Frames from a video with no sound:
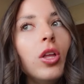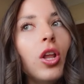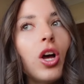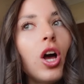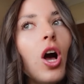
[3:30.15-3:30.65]

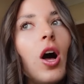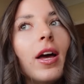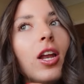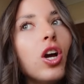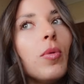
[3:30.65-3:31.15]
like I
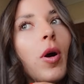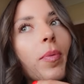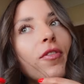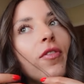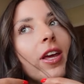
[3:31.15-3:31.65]
can't get like a
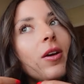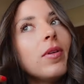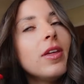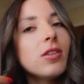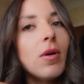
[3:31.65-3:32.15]
proper flick
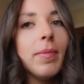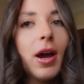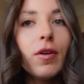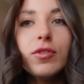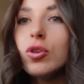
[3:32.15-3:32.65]
with it, so I'm
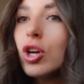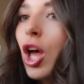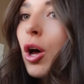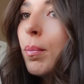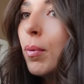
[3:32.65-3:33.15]
better off doing a
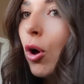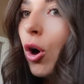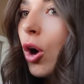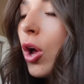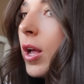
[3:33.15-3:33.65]
curl. But